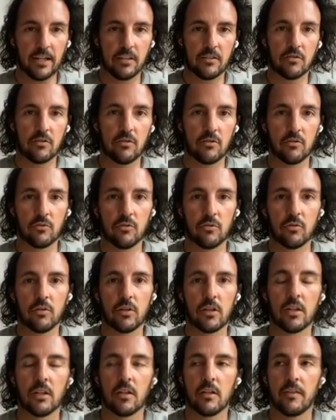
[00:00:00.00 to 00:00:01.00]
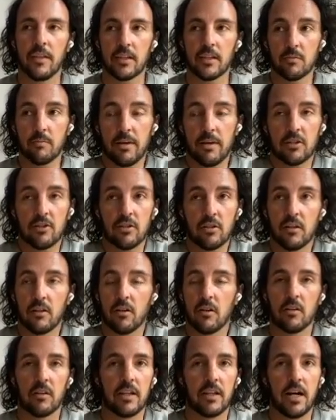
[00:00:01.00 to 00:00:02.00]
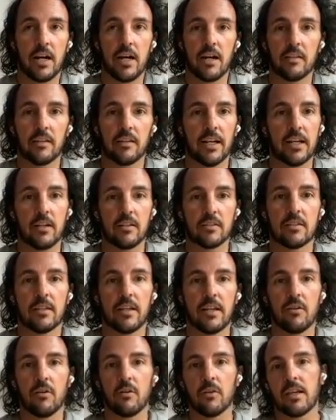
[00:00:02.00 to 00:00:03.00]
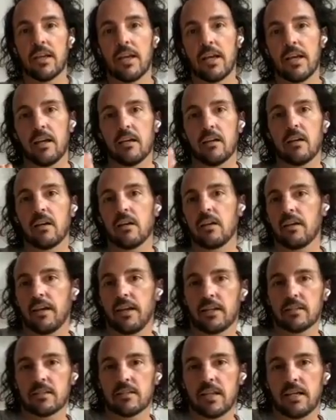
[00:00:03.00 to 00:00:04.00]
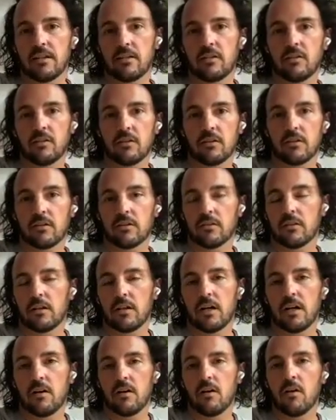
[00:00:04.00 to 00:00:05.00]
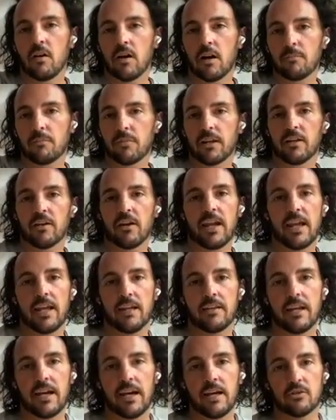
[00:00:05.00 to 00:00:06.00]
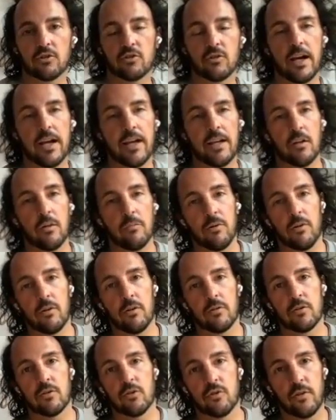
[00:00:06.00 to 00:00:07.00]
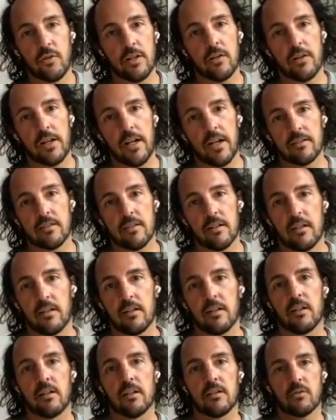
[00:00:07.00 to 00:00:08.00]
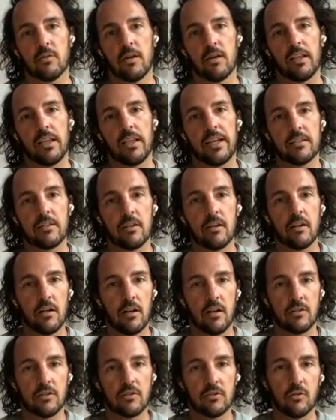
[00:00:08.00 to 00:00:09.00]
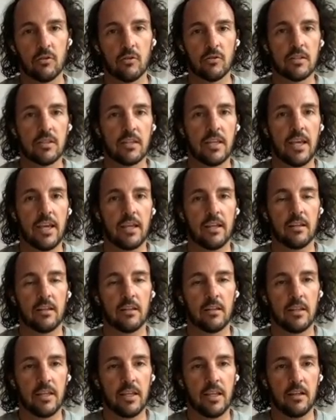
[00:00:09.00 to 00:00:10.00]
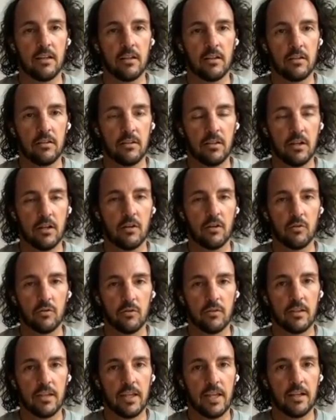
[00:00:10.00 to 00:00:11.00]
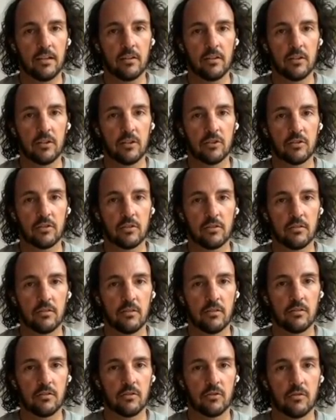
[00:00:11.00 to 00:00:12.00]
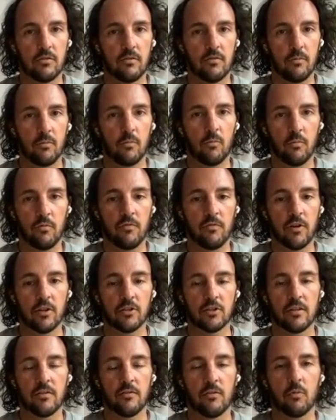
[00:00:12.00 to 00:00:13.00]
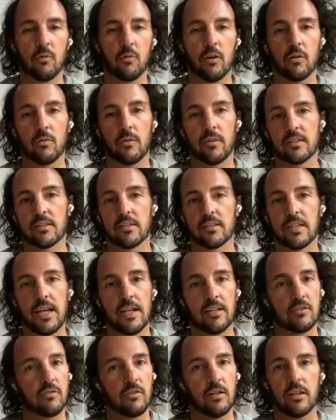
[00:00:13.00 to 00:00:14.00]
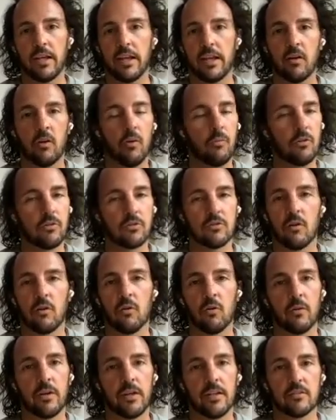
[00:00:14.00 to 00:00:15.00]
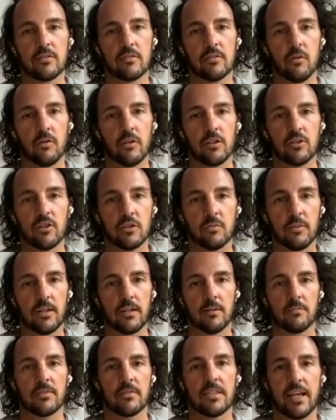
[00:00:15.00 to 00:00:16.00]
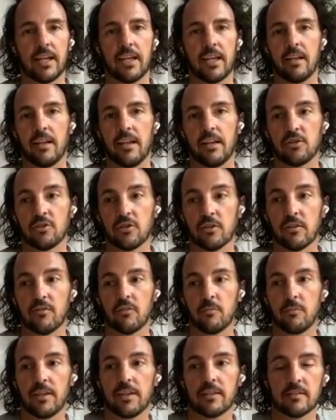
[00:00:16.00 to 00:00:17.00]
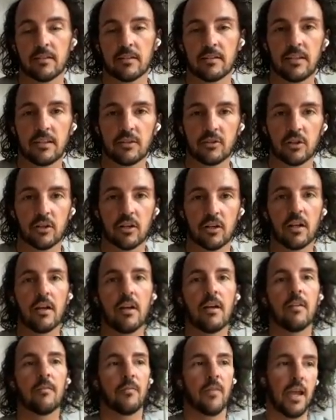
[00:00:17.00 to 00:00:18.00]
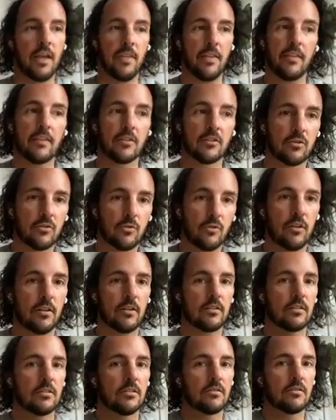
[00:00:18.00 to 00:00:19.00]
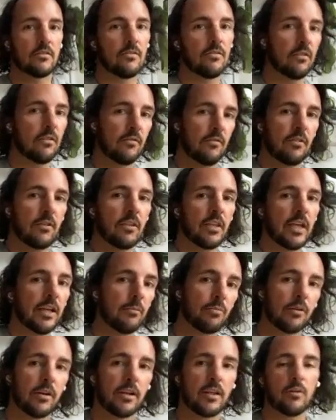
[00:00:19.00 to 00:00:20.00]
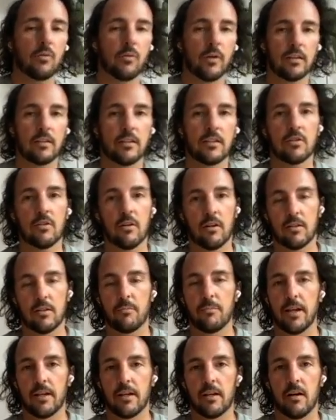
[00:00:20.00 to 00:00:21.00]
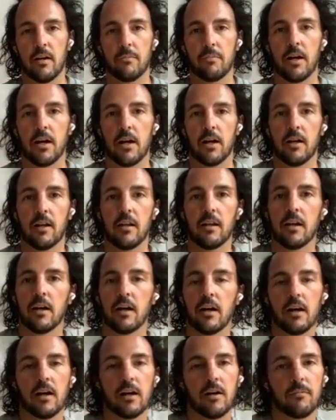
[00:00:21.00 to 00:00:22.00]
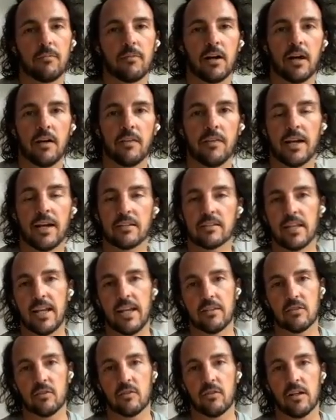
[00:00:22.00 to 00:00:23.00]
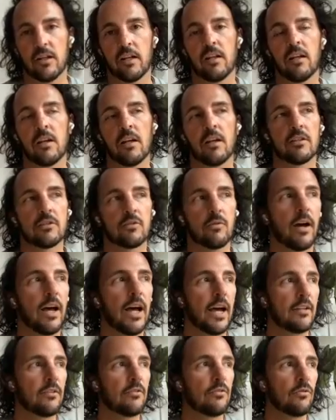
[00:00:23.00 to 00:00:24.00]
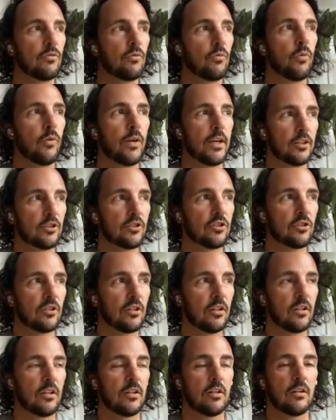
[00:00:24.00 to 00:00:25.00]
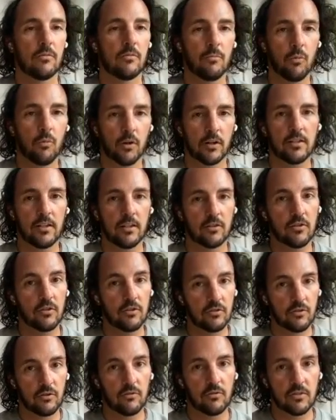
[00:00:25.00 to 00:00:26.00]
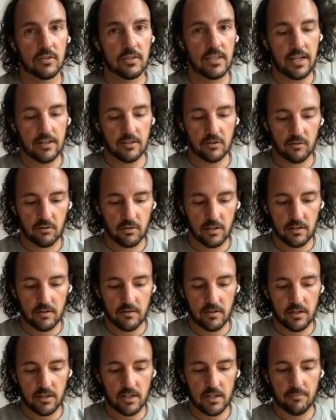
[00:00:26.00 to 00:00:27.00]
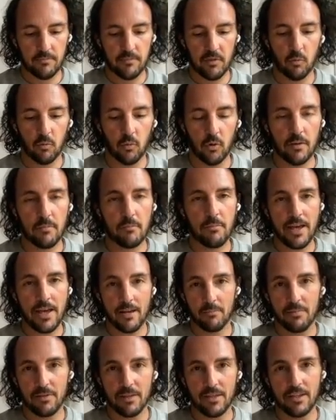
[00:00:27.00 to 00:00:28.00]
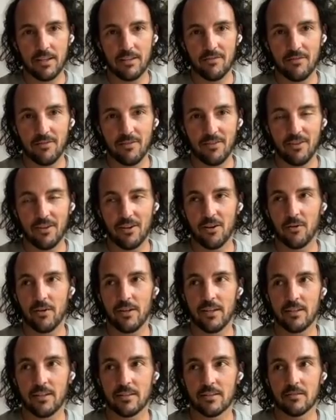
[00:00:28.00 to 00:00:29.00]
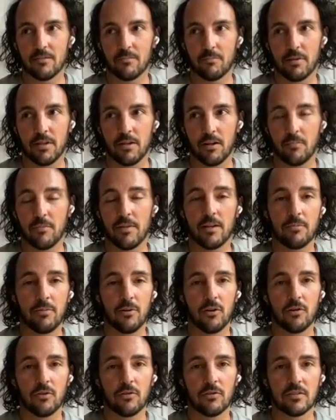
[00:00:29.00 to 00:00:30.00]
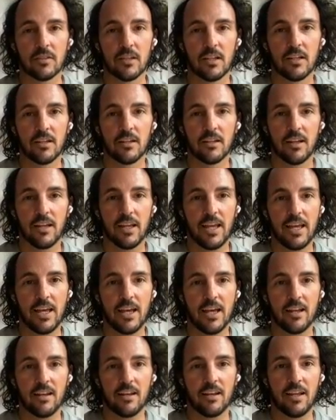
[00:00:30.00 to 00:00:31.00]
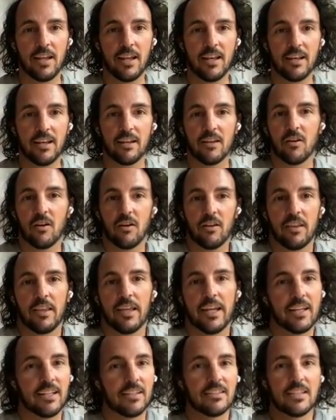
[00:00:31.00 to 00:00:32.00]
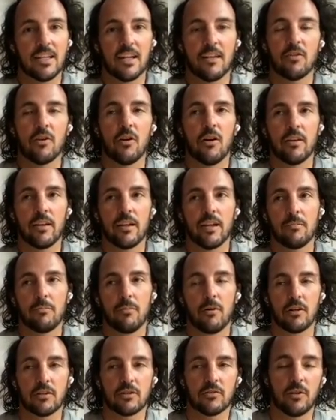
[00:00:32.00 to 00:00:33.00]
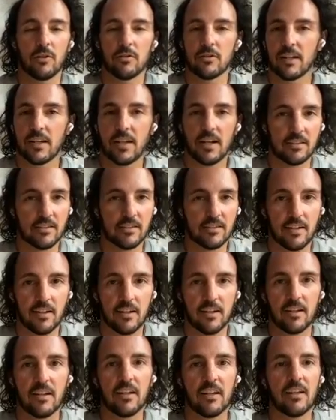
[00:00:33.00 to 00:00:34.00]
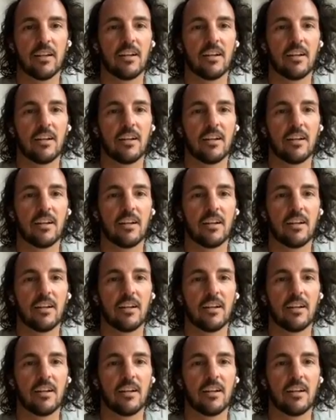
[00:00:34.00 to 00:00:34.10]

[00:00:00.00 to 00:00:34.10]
like to, especially early on, like I'll say, okay, extend your arm, bring your hand down, triangle pose, trikonasana. So I like to associate the English version of the word with the Sanskrit, like almost always. So it just becomes second nature for me as the teacher. And then the students like pretty quickly start to pick up on that Sanskrit. So I do wish more teachers use Sanskrit. The one pet peeve though is pyramid pose like instead of calling it Parshvottanasana,